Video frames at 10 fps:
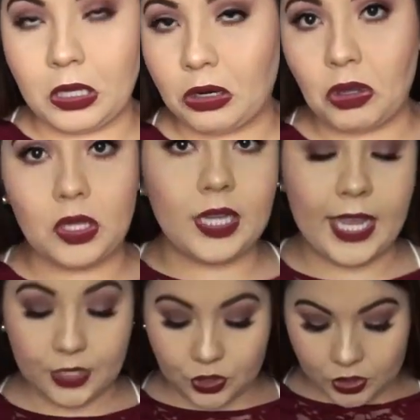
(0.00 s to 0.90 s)
little
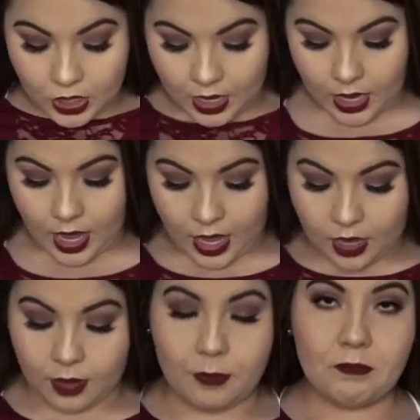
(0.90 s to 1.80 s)
lace
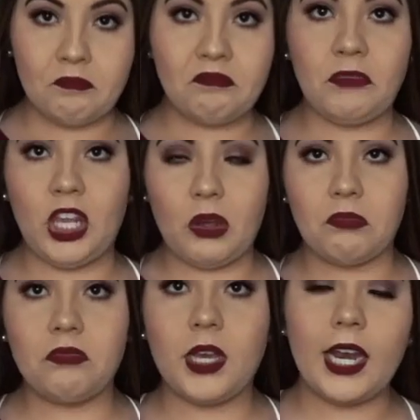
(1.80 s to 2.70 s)
um, you know,
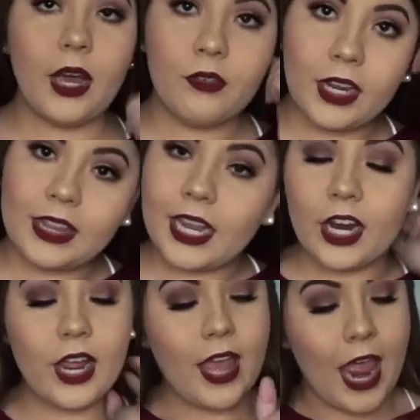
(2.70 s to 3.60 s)
cut out right
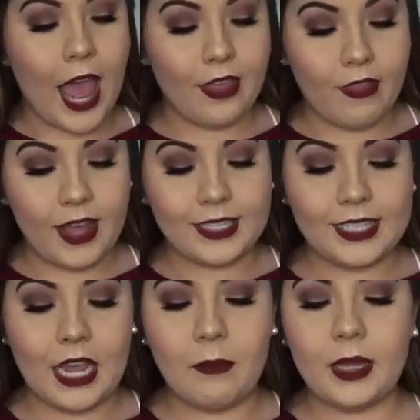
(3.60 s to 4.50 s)
there. And then that
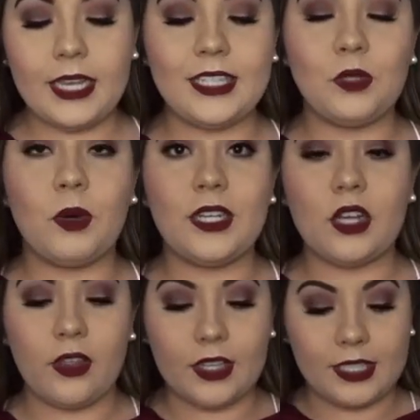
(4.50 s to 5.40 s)
same lace is what is
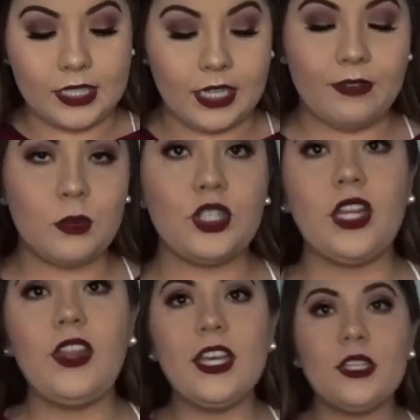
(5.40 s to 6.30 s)
on the sleeves, which
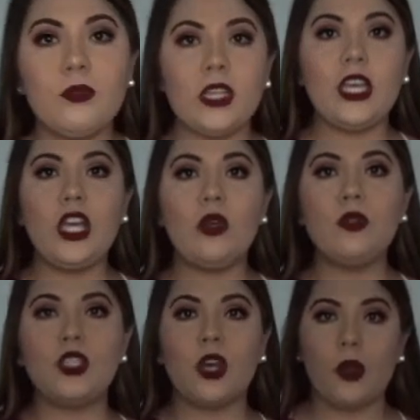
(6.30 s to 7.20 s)
I think is really
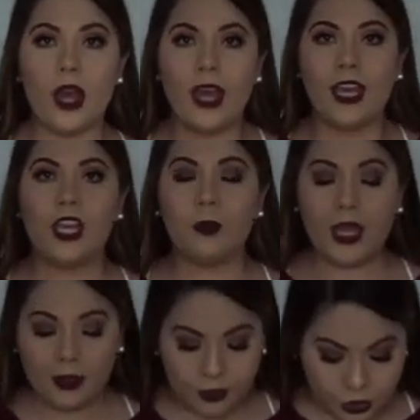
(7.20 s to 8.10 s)
cute. So here we
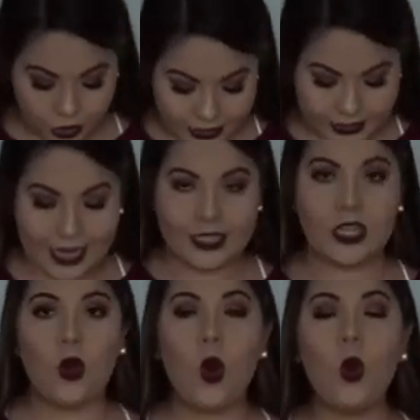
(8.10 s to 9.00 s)
have the dress as
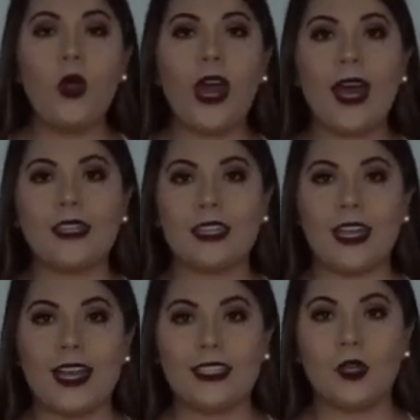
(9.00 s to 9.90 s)
a whole. It has an
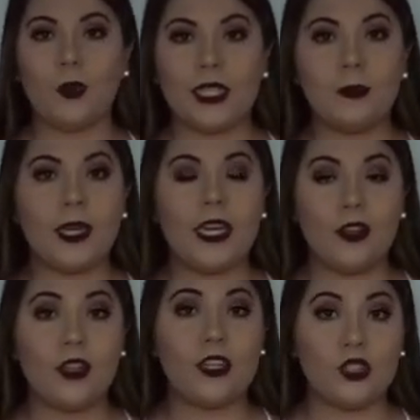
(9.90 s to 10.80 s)
elastic waistband
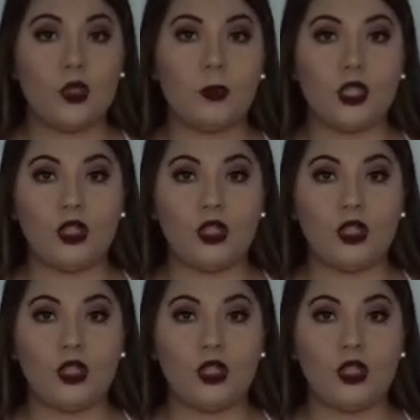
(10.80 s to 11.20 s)
here that is super